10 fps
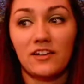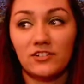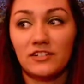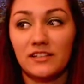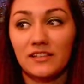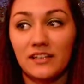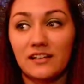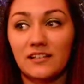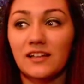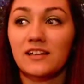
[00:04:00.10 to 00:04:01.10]
or anything,
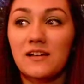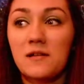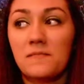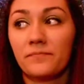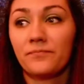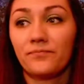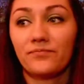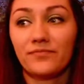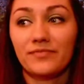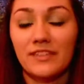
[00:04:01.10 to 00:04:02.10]
like
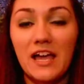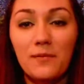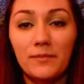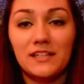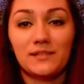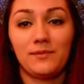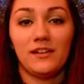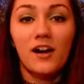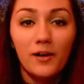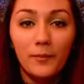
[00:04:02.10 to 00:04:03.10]
that messed me
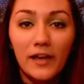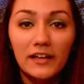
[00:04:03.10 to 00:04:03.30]
up, man.